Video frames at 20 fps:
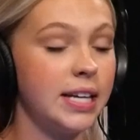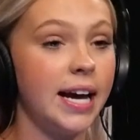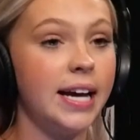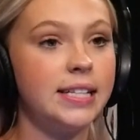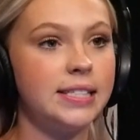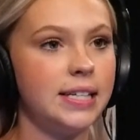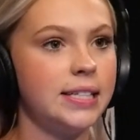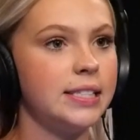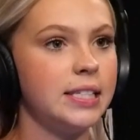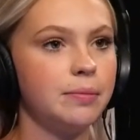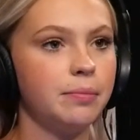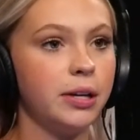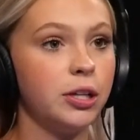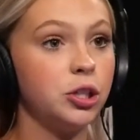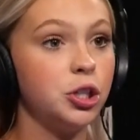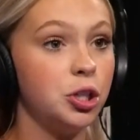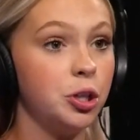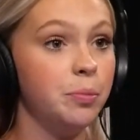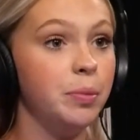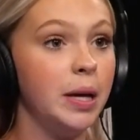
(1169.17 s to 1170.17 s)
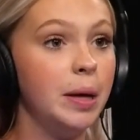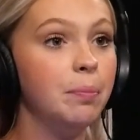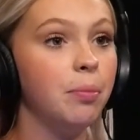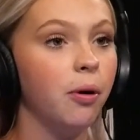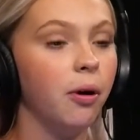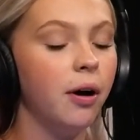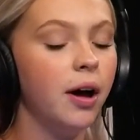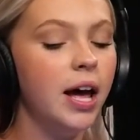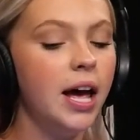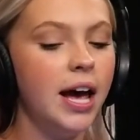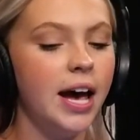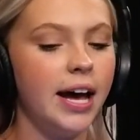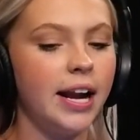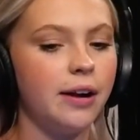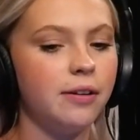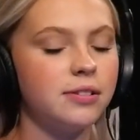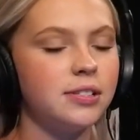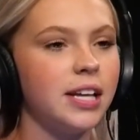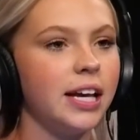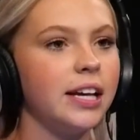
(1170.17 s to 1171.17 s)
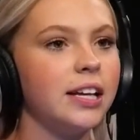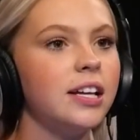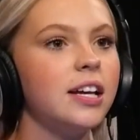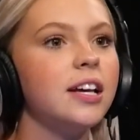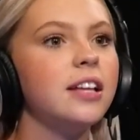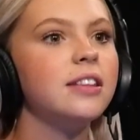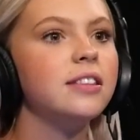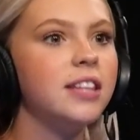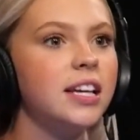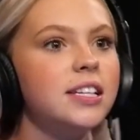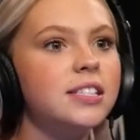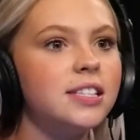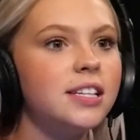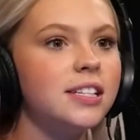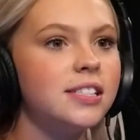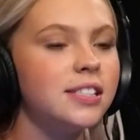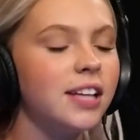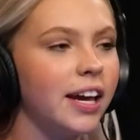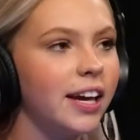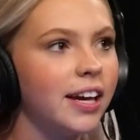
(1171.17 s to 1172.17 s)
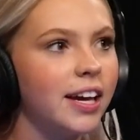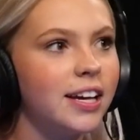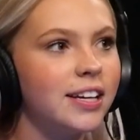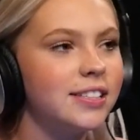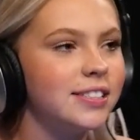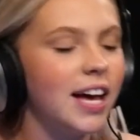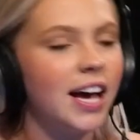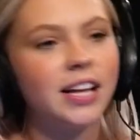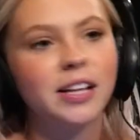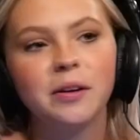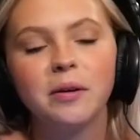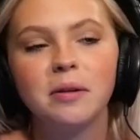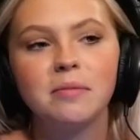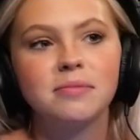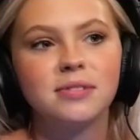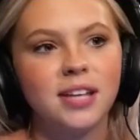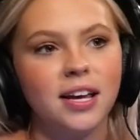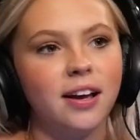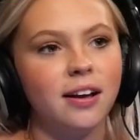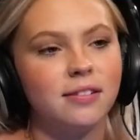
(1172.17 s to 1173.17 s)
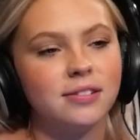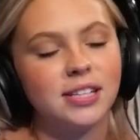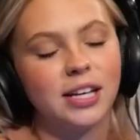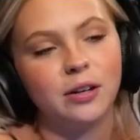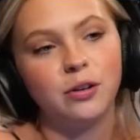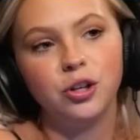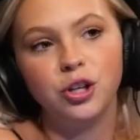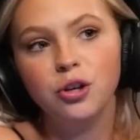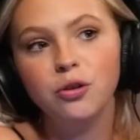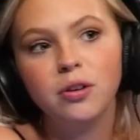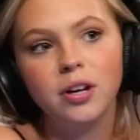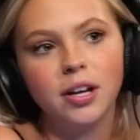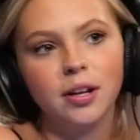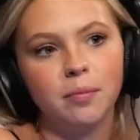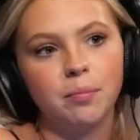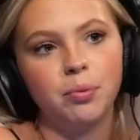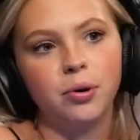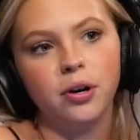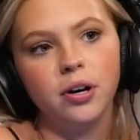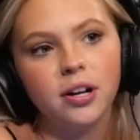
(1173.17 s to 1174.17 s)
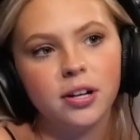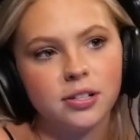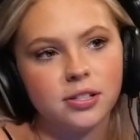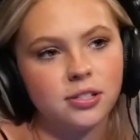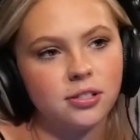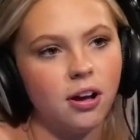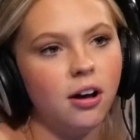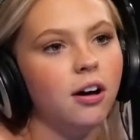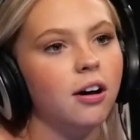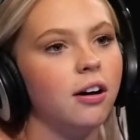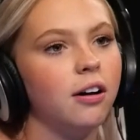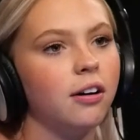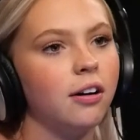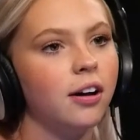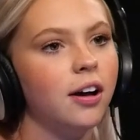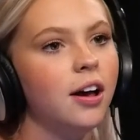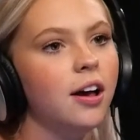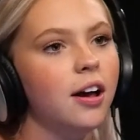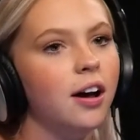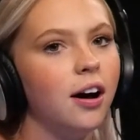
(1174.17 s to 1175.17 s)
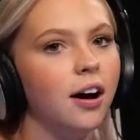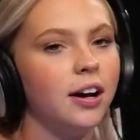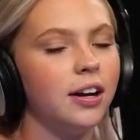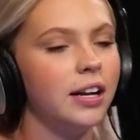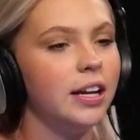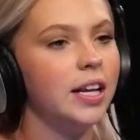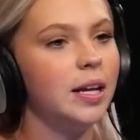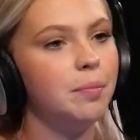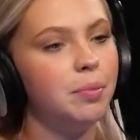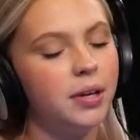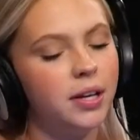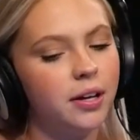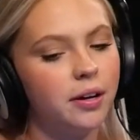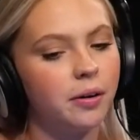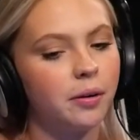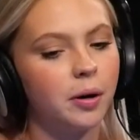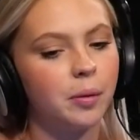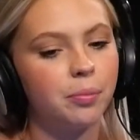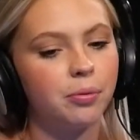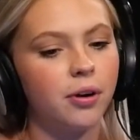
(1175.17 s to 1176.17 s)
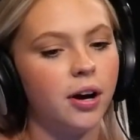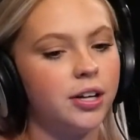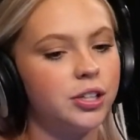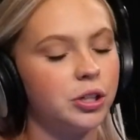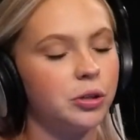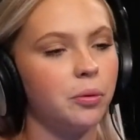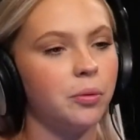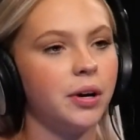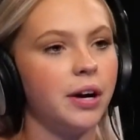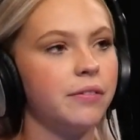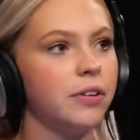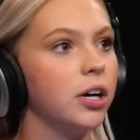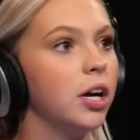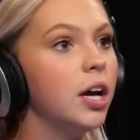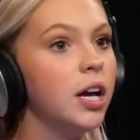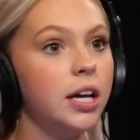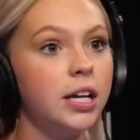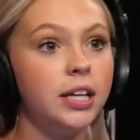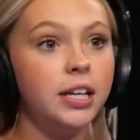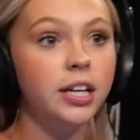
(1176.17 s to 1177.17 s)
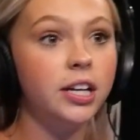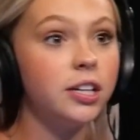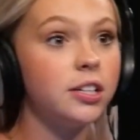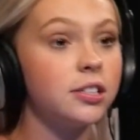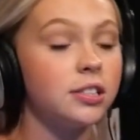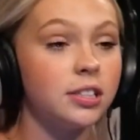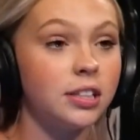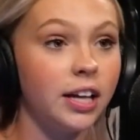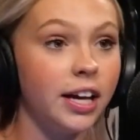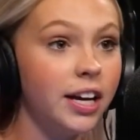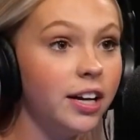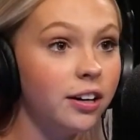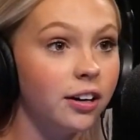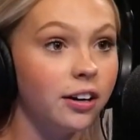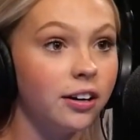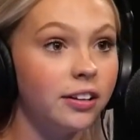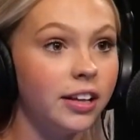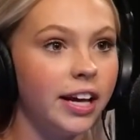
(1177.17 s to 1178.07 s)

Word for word: I had sent him like two people, and I was like, aww. This is like exactly what I'm saying. I was like, you can put a song on an E P or a project or whatever years later.